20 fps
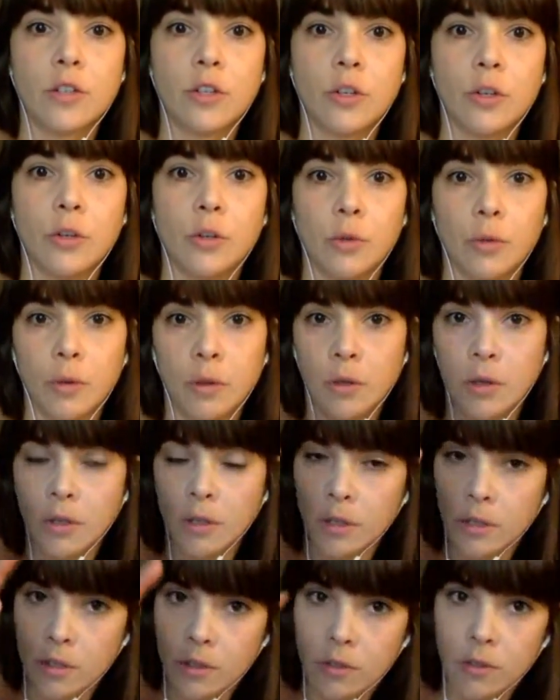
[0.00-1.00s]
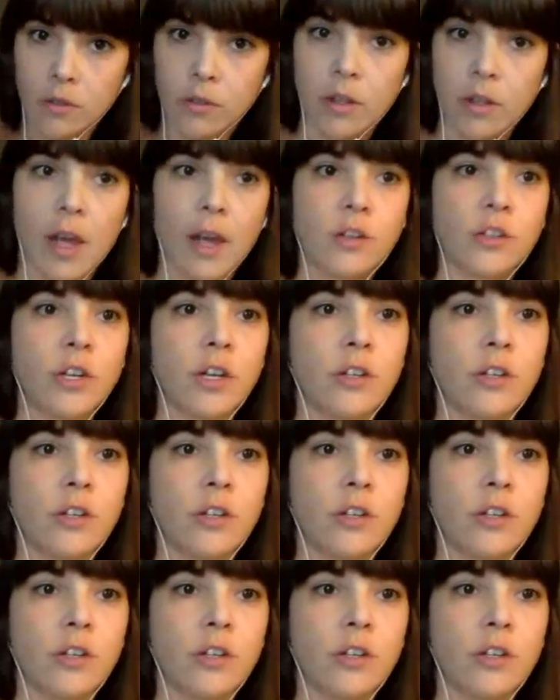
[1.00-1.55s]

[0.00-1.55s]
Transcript: to, actually,